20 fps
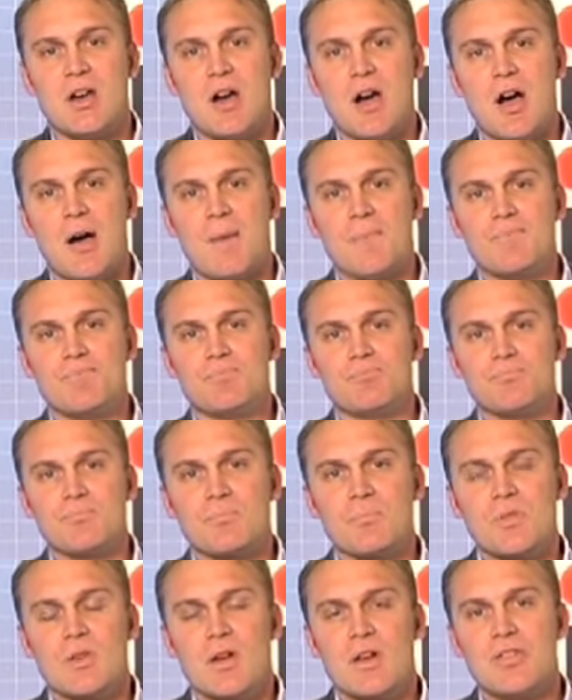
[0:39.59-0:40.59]

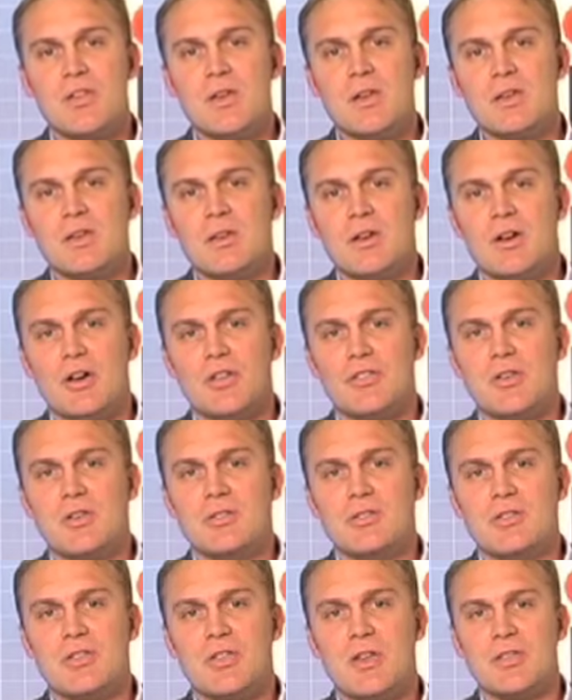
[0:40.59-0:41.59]
I think
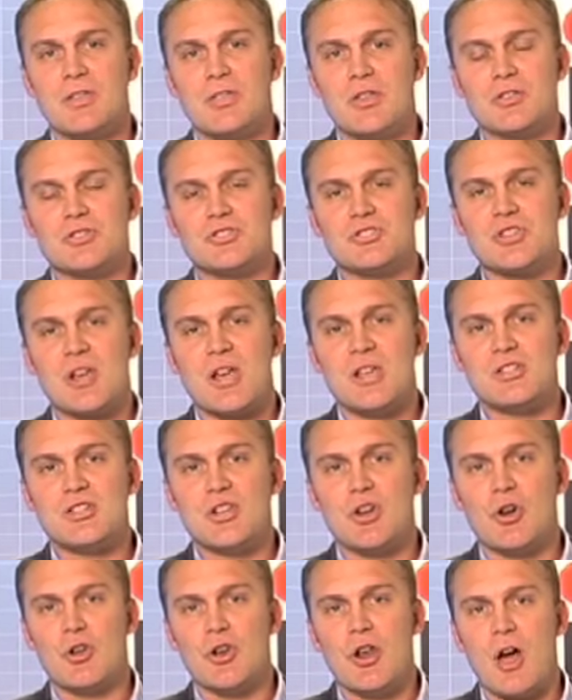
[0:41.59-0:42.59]
the thing that's
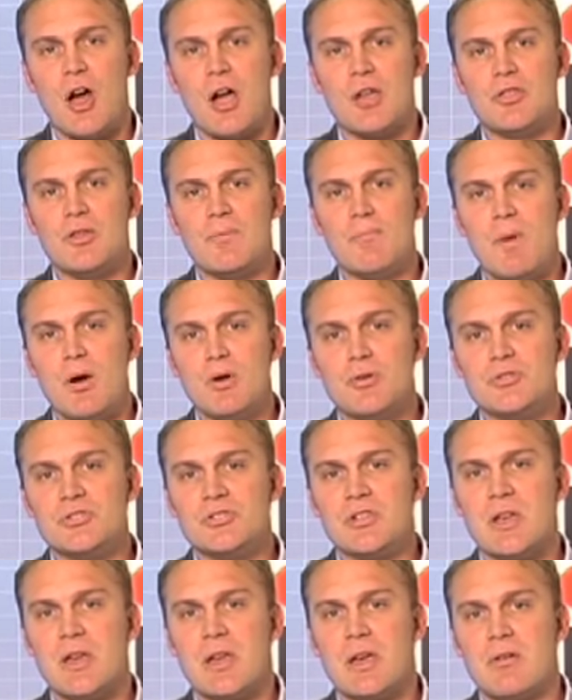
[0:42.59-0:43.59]
changing online the
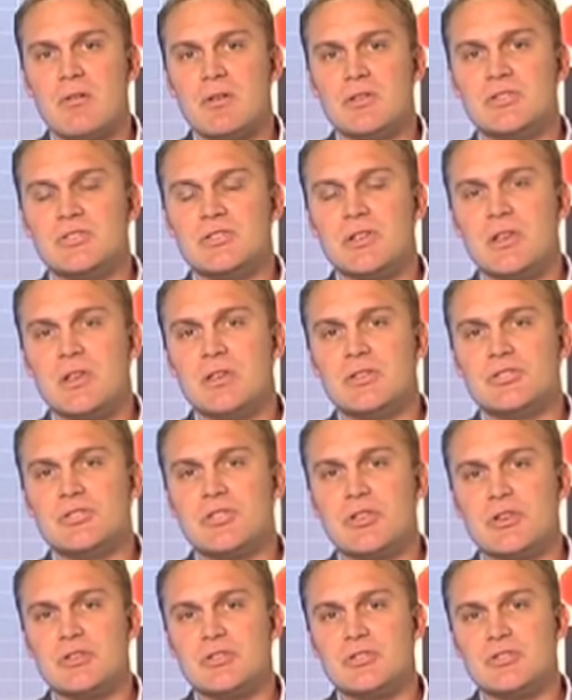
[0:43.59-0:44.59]
most here is
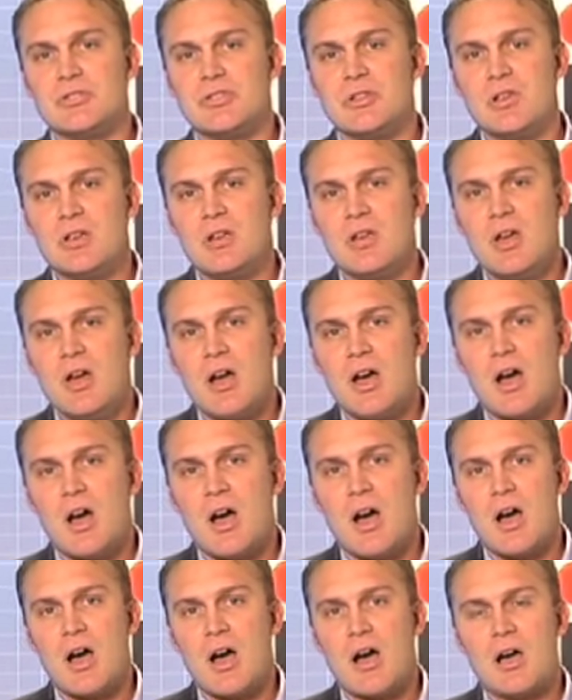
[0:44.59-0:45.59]
that
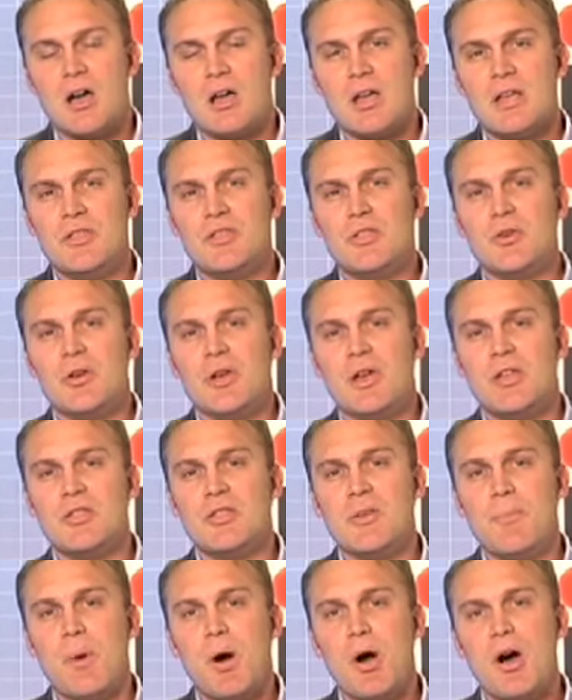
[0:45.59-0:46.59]

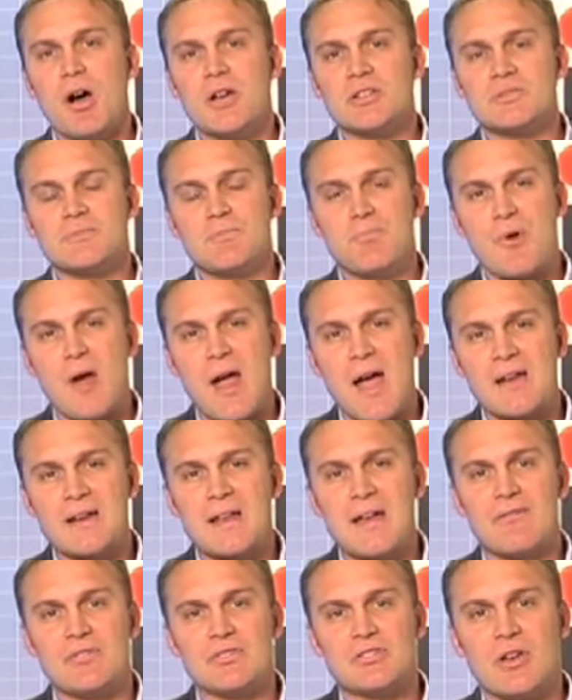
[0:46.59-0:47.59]
in the past,
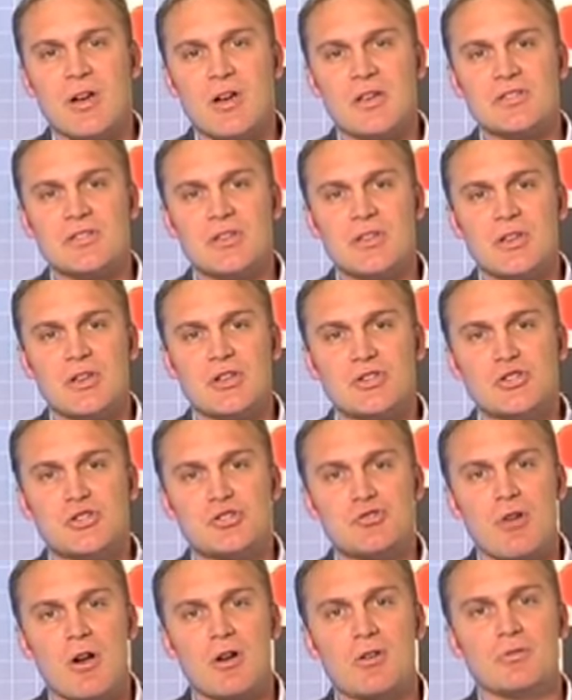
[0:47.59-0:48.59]
brand advertising has
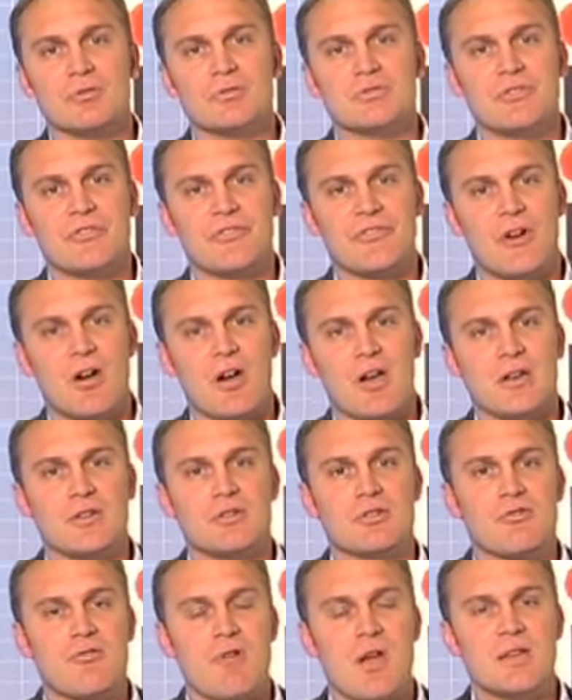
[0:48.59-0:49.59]
struggled to
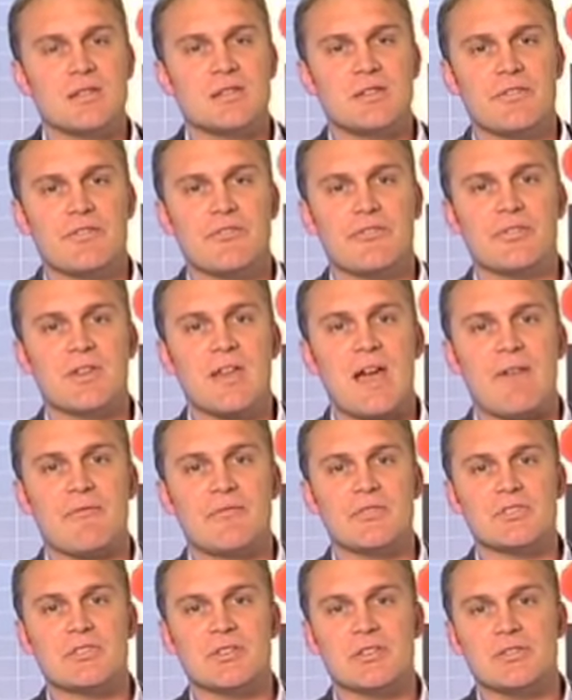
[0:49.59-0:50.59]
find creative
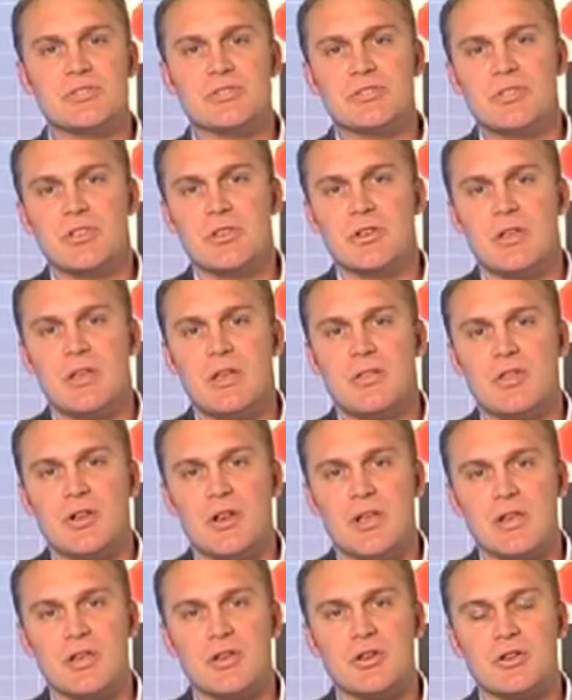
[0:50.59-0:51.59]
canvases
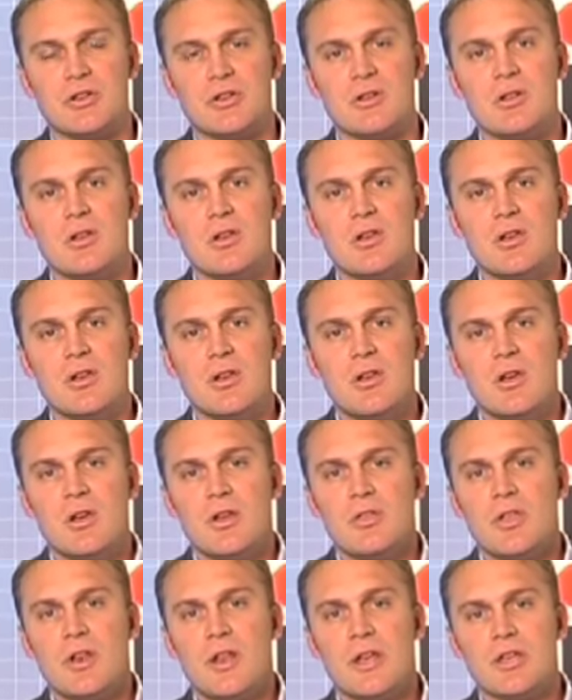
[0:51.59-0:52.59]
that it
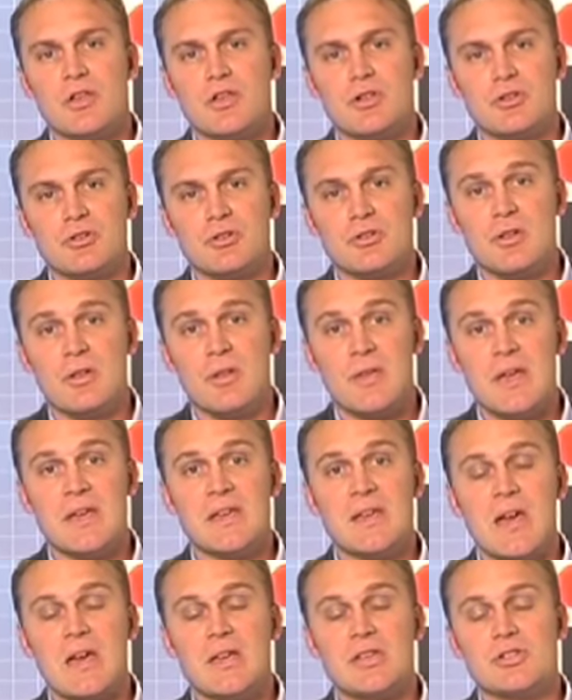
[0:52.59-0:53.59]
can
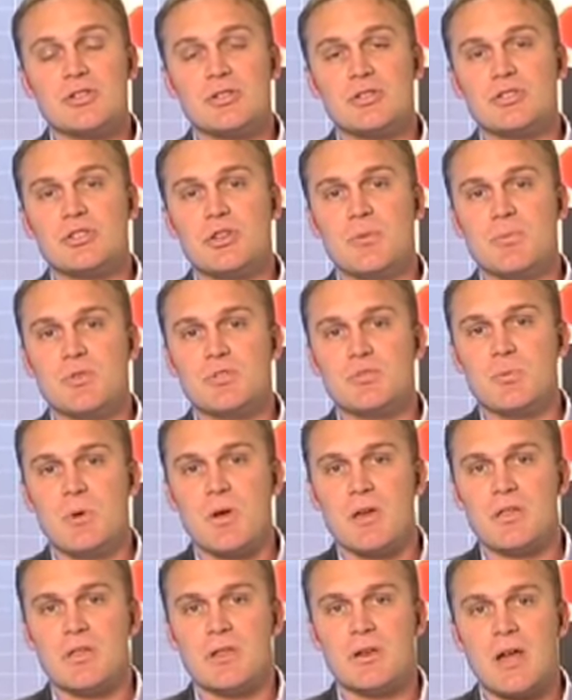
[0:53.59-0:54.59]
engage consumers
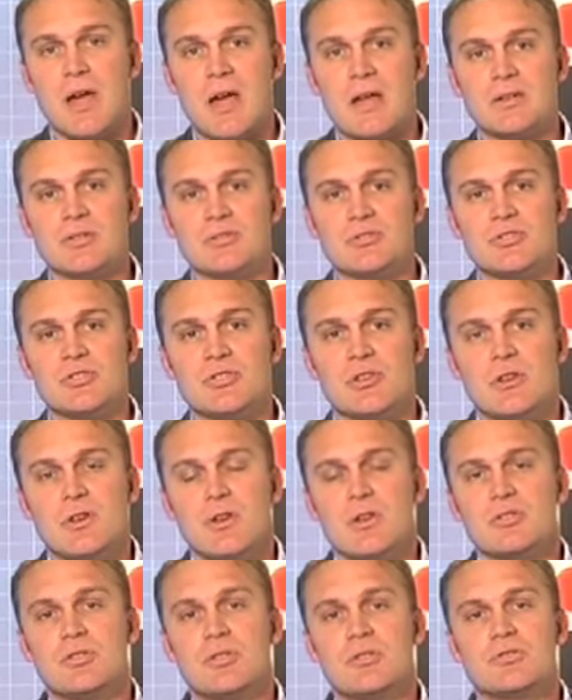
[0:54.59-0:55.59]
with, and
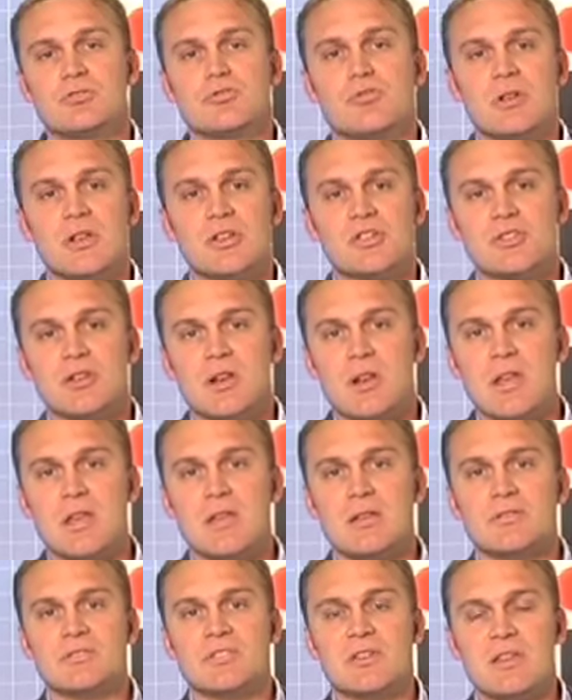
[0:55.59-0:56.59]

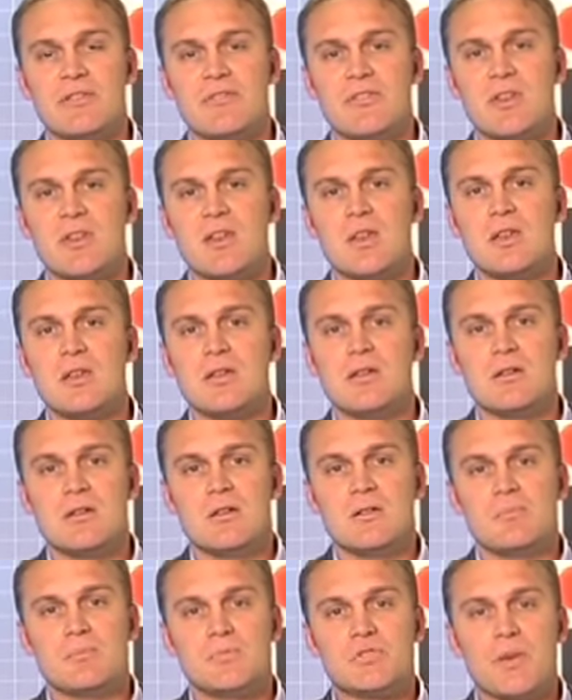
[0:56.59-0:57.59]
traditionally TV,
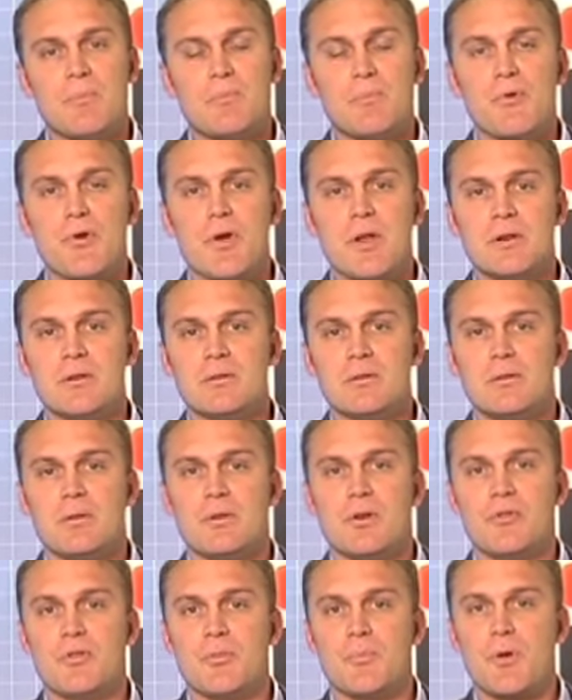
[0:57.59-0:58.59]
some print
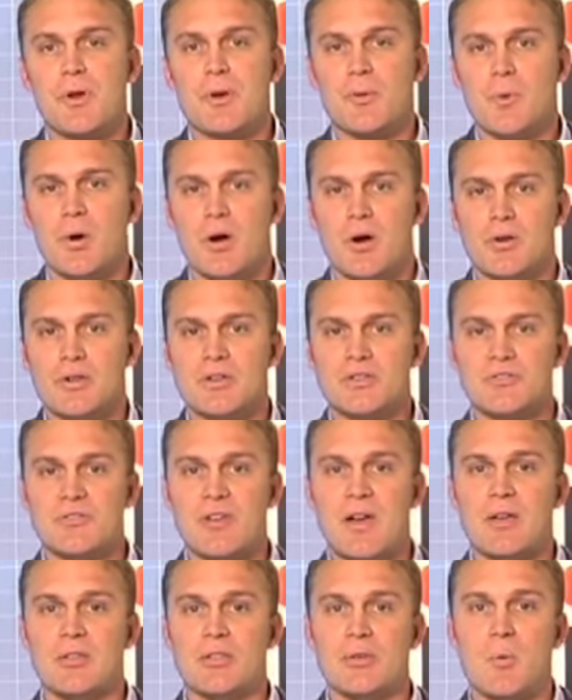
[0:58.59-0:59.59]
of the print world has
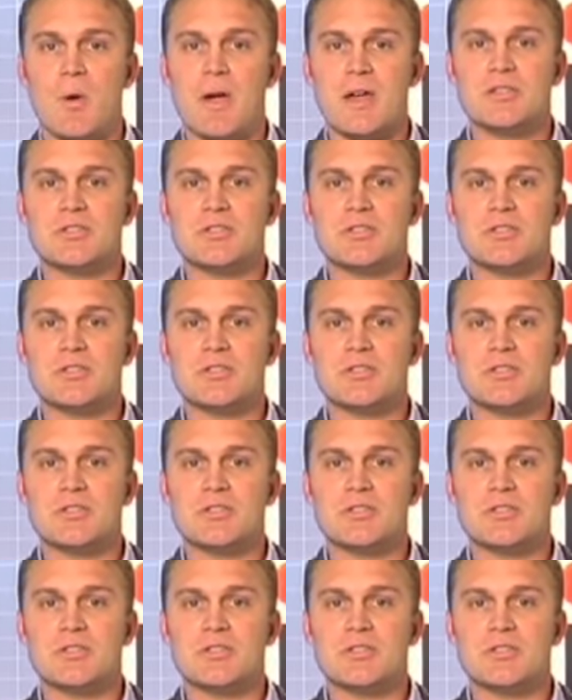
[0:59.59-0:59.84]
found the way